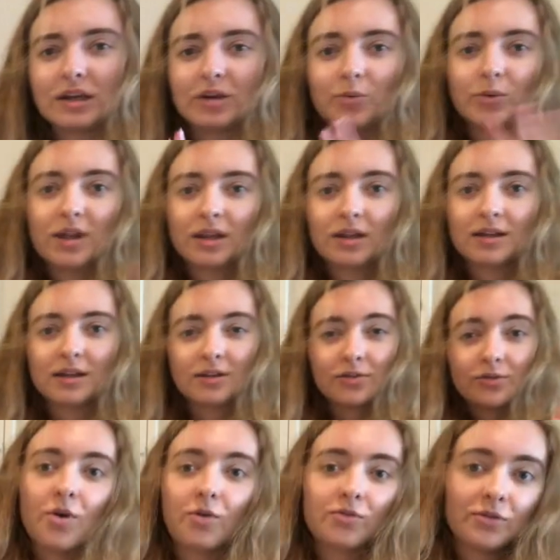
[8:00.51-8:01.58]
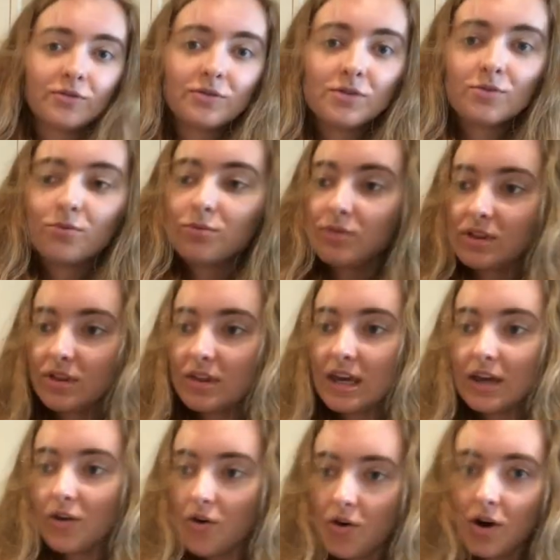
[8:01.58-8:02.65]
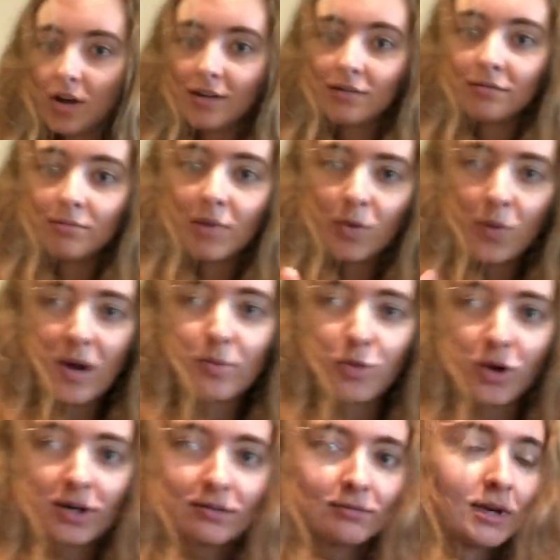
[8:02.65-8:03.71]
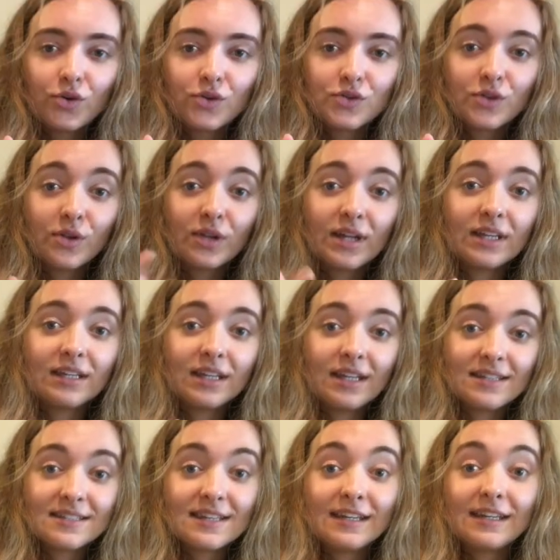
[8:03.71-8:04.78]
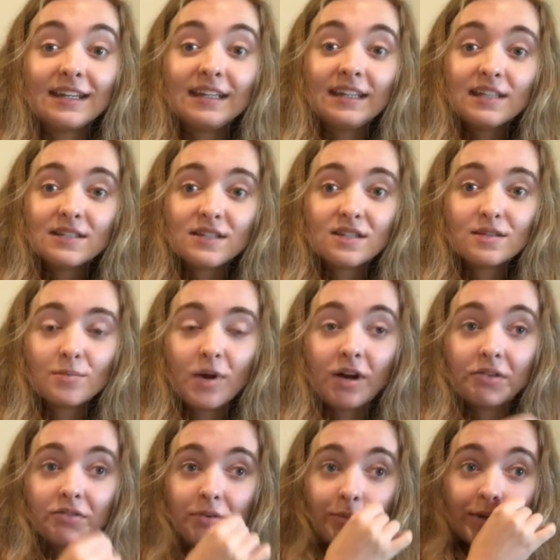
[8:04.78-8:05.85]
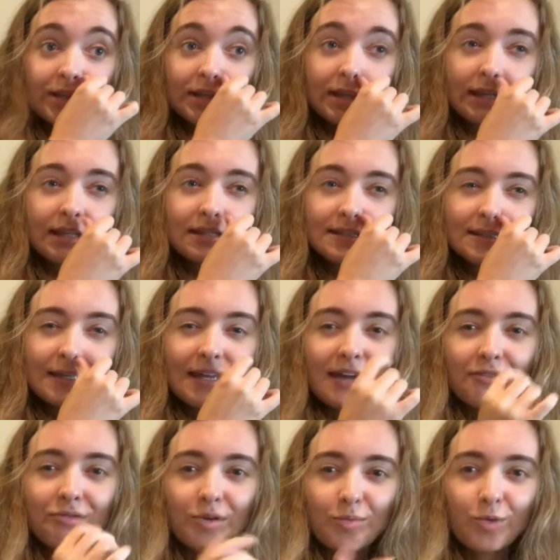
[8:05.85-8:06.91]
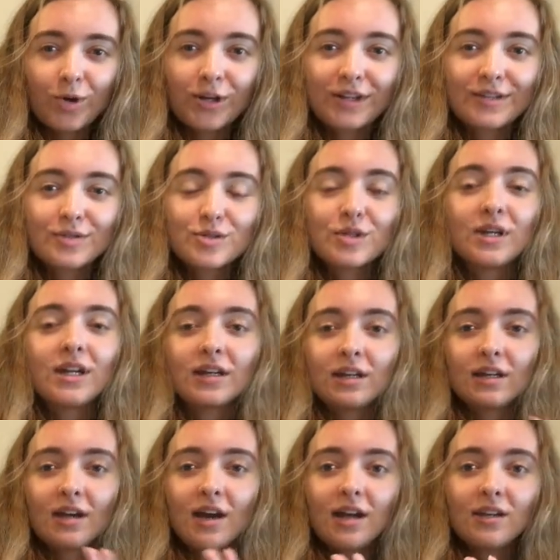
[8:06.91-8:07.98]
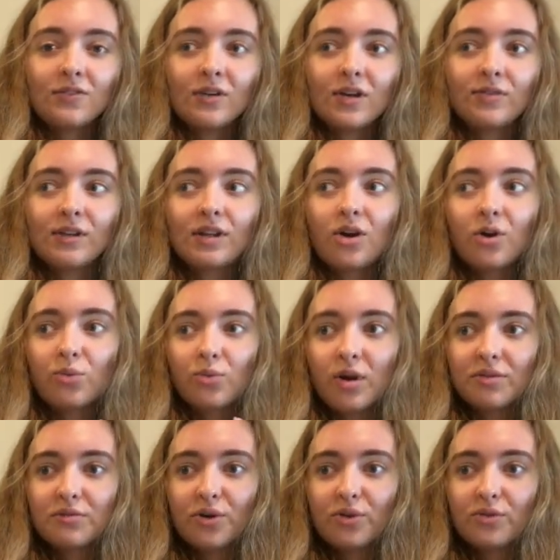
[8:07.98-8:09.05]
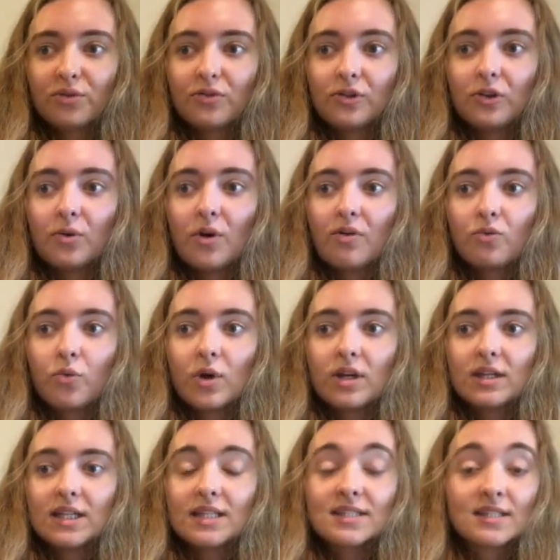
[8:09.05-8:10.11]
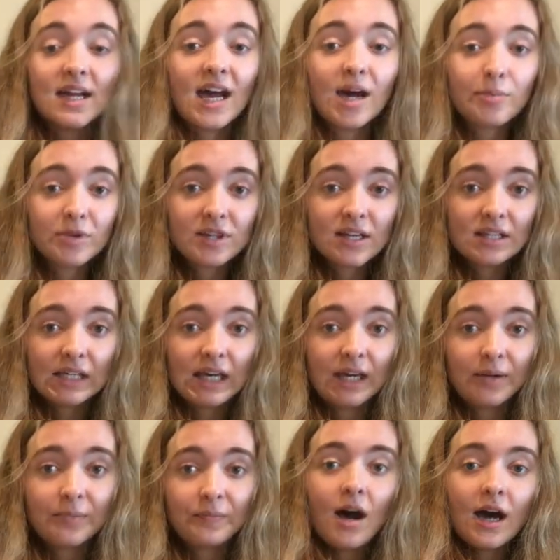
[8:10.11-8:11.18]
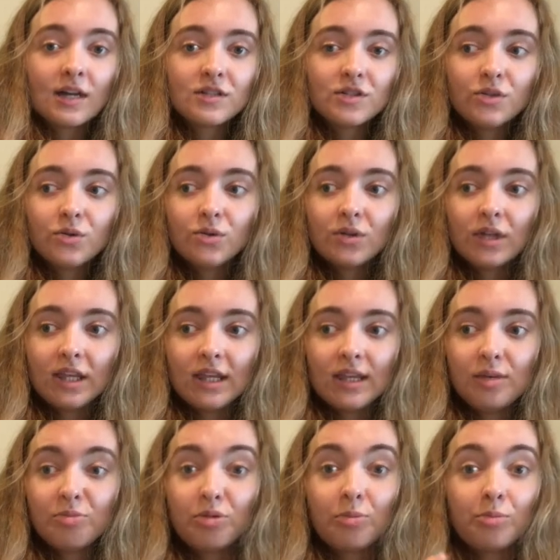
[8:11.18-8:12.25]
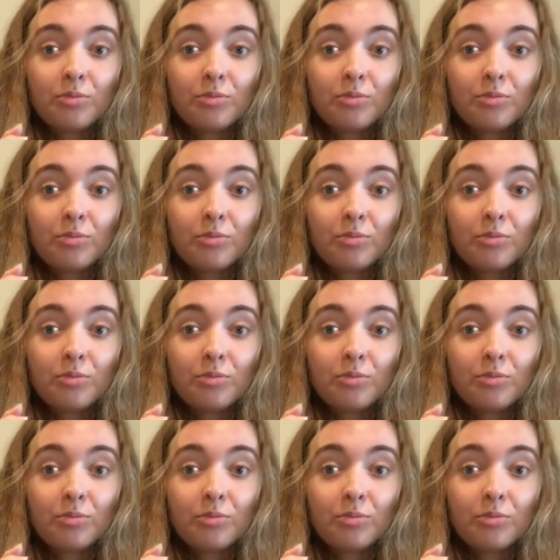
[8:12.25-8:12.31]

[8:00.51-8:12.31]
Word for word: like weekly overview thing on my whiteboard so that it's in an easy spot for me to like see every morning so that I can kind of have like a rough overview of what needs to happen that day. I do keep